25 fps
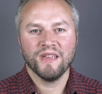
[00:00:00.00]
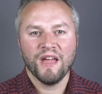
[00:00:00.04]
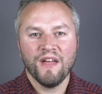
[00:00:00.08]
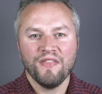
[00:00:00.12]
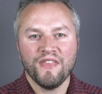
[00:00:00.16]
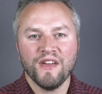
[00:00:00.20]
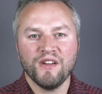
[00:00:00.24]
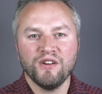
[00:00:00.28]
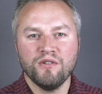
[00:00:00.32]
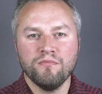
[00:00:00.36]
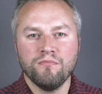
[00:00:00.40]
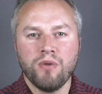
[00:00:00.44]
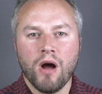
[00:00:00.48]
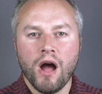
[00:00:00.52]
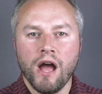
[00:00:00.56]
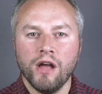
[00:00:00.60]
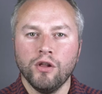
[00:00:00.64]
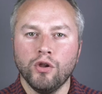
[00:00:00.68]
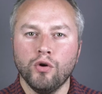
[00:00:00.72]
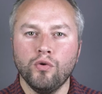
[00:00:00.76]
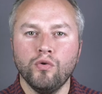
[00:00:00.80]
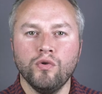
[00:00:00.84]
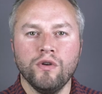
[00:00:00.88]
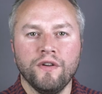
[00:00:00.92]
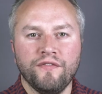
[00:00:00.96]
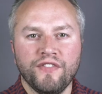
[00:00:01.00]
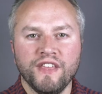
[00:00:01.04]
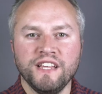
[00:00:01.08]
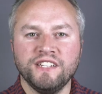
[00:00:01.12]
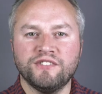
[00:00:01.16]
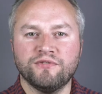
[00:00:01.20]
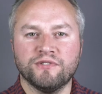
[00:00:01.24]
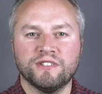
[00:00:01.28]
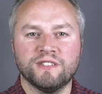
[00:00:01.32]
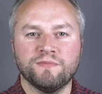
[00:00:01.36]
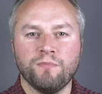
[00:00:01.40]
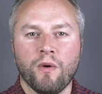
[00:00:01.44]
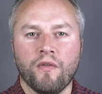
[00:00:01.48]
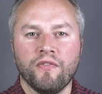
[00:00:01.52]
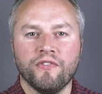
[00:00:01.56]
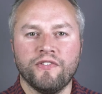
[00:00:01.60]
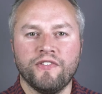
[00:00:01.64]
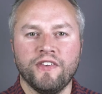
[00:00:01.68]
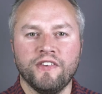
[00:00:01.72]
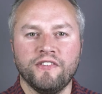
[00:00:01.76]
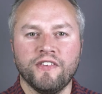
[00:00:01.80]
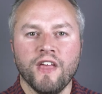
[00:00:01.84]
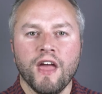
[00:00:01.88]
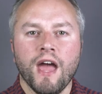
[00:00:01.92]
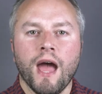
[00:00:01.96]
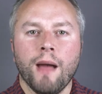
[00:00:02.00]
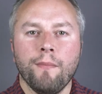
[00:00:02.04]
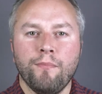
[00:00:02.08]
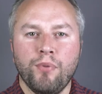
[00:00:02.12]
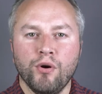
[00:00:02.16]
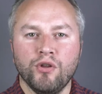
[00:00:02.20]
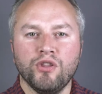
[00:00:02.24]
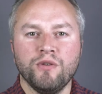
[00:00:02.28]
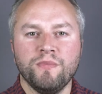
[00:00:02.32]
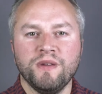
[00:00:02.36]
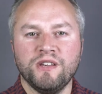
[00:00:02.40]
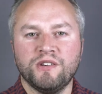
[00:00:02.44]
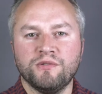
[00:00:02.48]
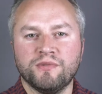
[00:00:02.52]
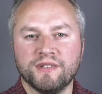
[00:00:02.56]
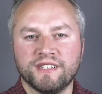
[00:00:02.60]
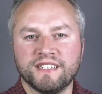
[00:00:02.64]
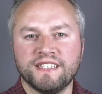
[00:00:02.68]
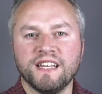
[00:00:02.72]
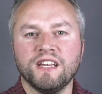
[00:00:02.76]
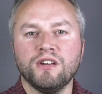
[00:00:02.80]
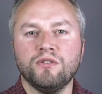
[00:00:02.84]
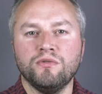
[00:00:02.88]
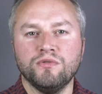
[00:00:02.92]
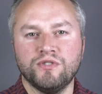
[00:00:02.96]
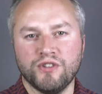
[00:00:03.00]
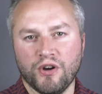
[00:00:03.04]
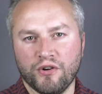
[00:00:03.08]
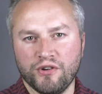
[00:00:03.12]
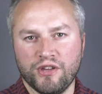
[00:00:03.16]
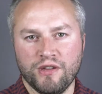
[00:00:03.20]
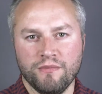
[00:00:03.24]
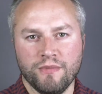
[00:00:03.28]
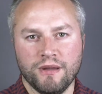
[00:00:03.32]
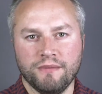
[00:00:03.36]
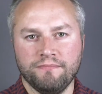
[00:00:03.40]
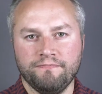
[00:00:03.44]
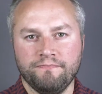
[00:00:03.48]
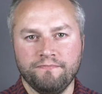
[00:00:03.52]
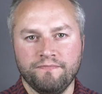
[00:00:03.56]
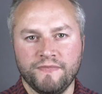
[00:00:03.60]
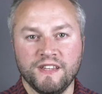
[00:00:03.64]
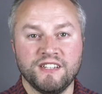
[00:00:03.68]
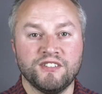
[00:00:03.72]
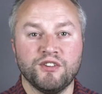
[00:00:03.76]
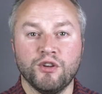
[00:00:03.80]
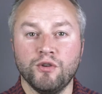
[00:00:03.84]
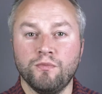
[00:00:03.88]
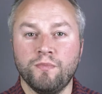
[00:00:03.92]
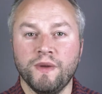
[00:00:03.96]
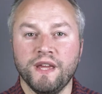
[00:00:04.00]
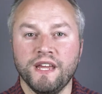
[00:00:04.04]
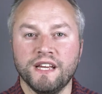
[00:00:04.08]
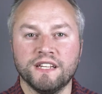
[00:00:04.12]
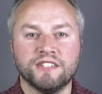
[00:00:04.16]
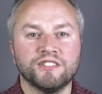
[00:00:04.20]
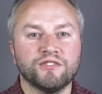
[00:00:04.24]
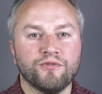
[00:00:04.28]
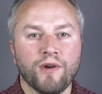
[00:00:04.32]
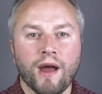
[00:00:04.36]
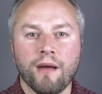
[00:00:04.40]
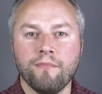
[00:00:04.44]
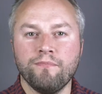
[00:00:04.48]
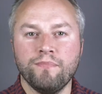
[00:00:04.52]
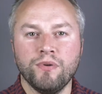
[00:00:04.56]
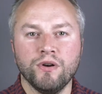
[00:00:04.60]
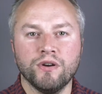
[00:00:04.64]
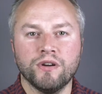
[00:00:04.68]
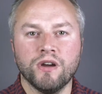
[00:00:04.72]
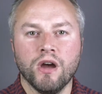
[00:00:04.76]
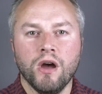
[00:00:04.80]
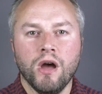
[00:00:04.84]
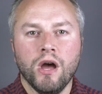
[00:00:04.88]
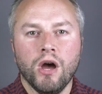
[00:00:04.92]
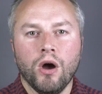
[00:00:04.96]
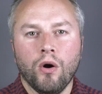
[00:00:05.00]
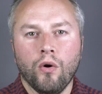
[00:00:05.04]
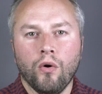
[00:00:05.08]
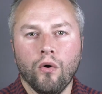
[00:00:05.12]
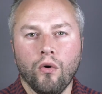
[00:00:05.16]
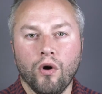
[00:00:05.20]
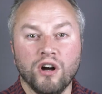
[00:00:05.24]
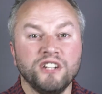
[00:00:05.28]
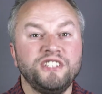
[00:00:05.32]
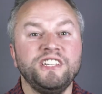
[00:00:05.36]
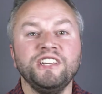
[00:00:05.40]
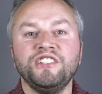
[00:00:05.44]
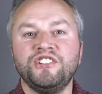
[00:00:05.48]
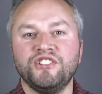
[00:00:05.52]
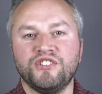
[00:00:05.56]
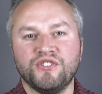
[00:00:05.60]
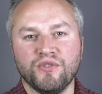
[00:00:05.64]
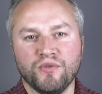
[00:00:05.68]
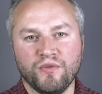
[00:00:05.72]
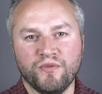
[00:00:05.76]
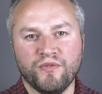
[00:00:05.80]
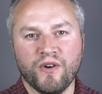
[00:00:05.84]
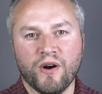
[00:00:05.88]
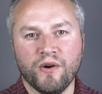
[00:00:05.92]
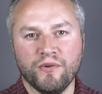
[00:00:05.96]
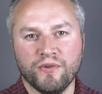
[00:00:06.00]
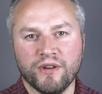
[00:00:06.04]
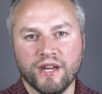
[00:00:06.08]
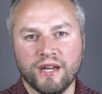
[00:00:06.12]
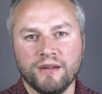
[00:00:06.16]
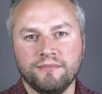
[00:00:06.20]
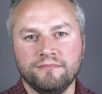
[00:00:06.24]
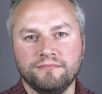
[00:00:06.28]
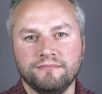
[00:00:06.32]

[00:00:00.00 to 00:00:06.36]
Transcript: Then compile all of these responses and put them into a single document. This could be a scrapbook or a digital folder.